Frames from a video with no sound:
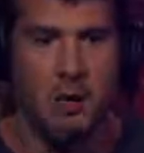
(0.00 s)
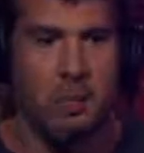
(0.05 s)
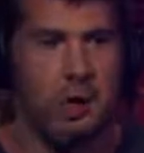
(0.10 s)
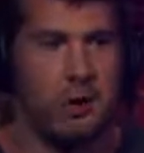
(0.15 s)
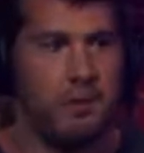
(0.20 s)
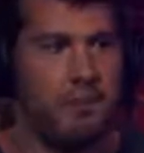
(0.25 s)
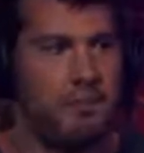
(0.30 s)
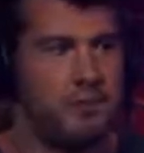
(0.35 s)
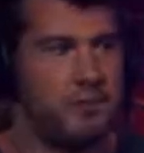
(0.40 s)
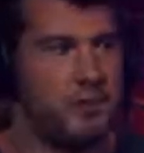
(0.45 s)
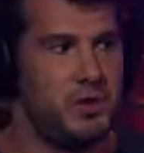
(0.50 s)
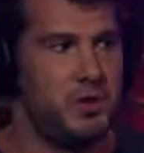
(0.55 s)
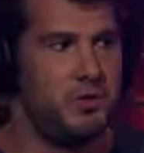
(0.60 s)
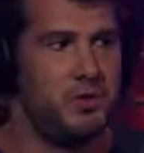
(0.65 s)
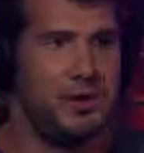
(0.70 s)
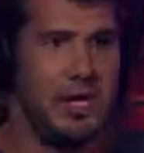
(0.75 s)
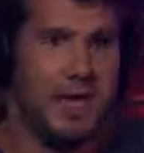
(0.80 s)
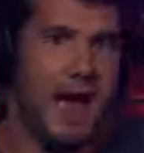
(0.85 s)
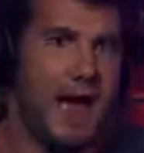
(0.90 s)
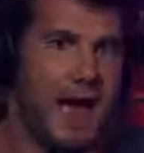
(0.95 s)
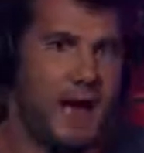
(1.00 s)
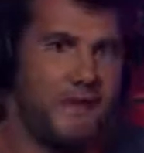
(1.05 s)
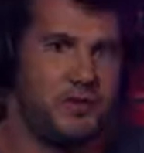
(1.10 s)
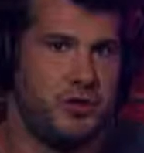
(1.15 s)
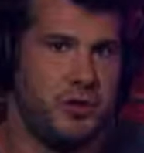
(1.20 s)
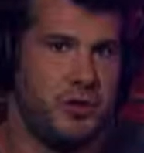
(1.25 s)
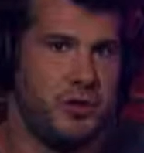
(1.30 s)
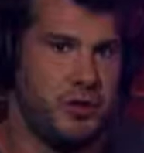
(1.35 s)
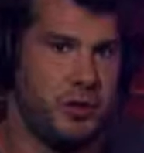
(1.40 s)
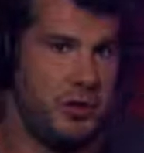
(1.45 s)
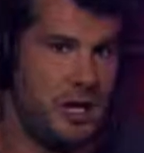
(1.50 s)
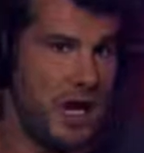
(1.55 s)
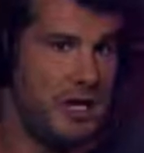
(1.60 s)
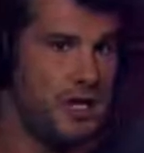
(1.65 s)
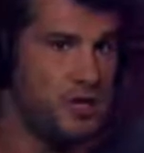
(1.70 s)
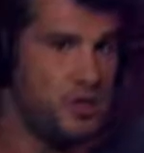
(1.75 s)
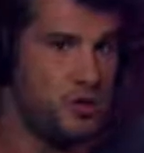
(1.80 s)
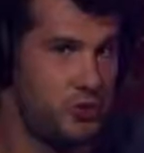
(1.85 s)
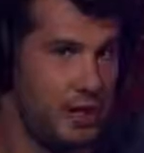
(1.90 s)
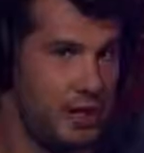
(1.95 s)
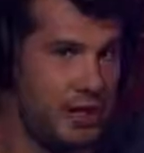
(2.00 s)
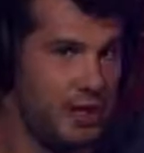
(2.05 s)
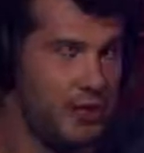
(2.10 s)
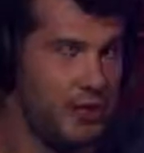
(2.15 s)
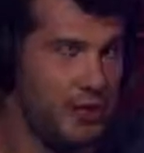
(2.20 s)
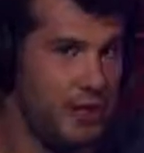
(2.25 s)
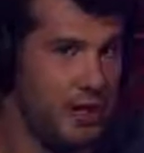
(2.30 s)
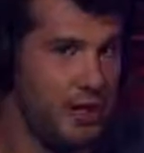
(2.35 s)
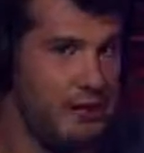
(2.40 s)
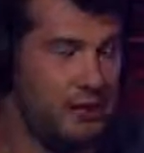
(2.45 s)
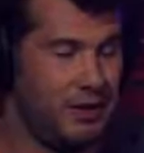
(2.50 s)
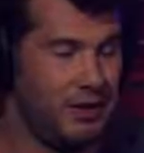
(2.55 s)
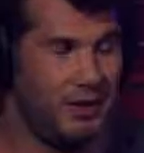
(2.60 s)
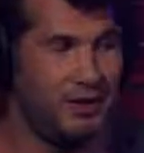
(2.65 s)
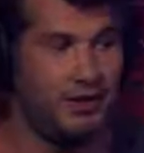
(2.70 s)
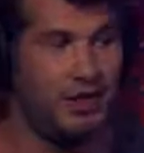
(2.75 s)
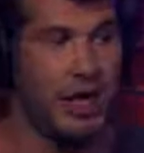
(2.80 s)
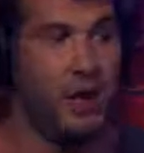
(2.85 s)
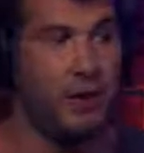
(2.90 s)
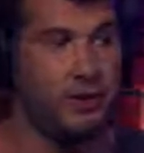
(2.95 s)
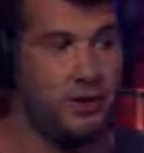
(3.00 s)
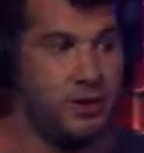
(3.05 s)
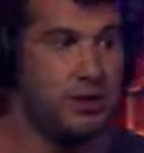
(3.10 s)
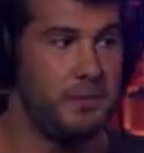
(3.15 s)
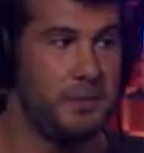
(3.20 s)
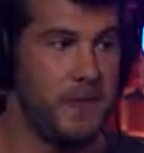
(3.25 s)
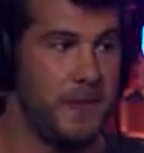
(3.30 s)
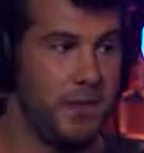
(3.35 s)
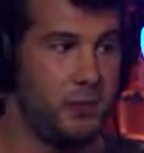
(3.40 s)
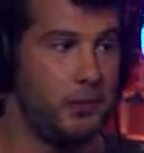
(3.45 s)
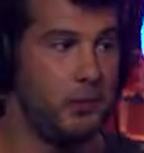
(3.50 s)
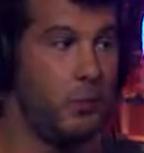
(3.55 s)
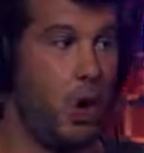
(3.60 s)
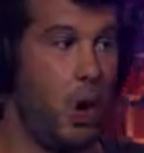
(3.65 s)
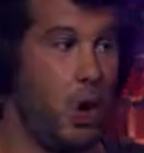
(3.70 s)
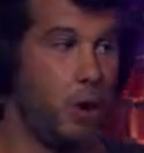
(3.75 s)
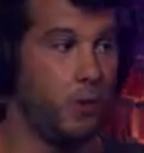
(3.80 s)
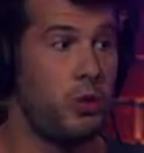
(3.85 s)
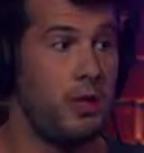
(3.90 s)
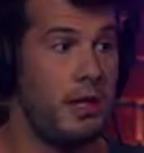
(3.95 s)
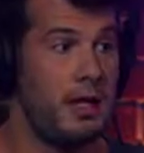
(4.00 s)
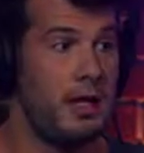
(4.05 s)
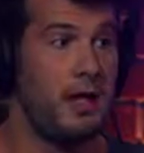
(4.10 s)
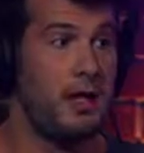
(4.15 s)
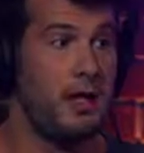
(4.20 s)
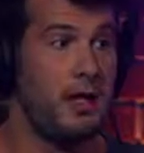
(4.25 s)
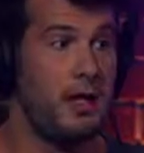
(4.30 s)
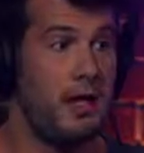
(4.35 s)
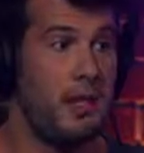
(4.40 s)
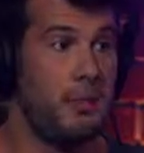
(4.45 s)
well, do they have to create a drink to sell to the people who already